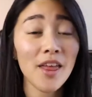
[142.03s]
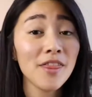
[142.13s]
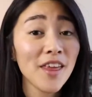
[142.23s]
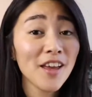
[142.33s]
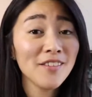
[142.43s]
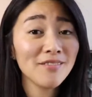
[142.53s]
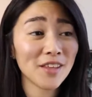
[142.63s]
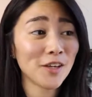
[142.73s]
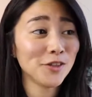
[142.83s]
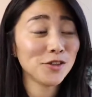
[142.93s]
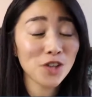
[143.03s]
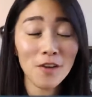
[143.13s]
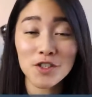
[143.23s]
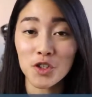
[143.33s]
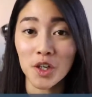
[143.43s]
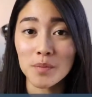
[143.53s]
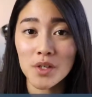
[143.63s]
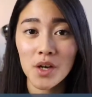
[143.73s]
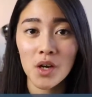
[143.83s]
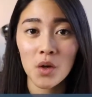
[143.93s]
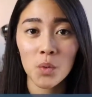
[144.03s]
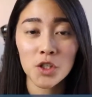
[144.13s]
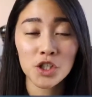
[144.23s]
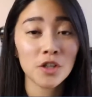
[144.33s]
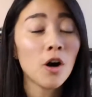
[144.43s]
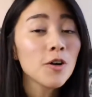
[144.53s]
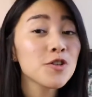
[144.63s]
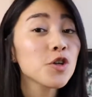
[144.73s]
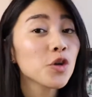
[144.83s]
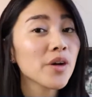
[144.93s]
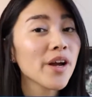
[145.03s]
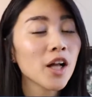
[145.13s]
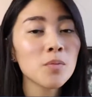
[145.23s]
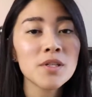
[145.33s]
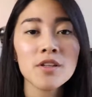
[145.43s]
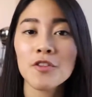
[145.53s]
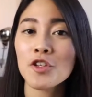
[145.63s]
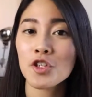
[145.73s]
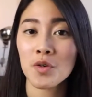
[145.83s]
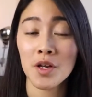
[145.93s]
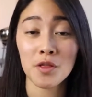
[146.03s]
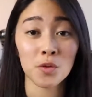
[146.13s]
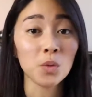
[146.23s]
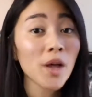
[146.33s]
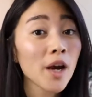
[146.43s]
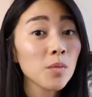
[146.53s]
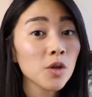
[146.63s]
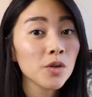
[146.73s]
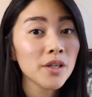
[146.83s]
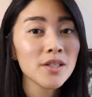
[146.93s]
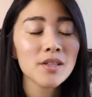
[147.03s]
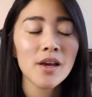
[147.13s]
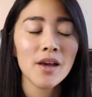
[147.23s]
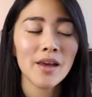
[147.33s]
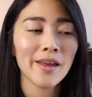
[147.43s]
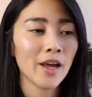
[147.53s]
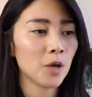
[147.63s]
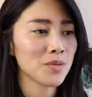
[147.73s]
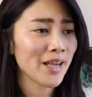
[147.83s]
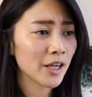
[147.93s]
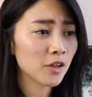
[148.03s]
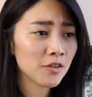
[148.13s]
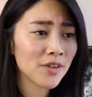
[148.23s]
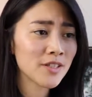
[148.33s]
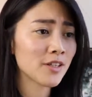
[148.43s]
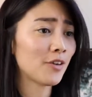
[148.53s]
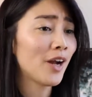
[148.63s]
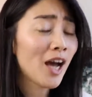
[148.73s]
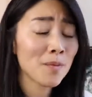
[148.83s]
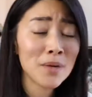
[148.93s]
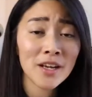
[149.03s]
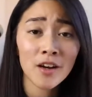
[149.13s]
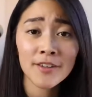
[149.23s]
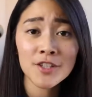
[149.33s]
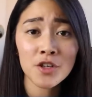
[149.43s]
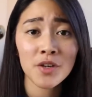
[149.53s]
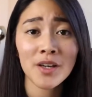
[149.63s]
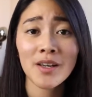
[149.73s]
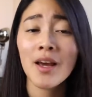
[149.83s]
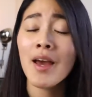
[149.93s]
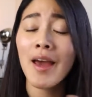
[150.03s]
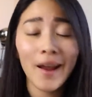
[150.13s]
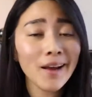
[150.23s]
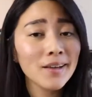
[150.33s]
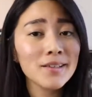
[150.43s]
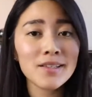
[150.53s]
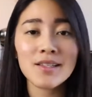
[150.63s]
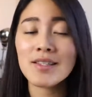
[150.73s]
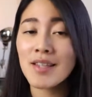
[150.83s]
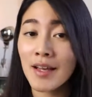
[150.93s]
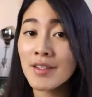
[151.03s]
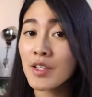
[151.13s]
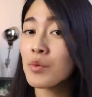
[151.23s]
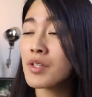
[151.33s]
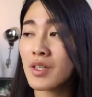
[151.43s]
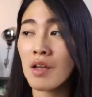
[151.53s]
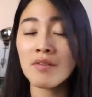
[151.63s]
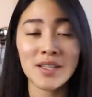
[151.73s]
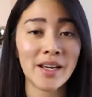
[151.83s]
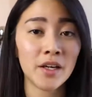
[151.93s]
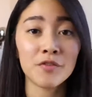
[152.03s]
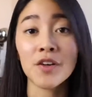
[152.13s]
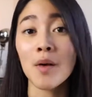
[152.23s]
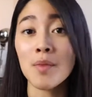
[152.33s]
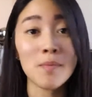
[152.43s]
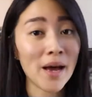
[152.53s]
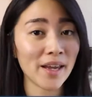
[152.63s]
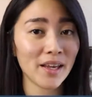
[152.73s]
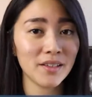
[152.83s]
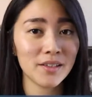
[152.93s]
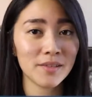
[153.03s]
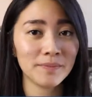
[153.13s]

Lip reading: And then there's JavaScript, which can also create elements on the screen through libraries. It helps handle events that are happening on screen, and it sends and receives data from the backend.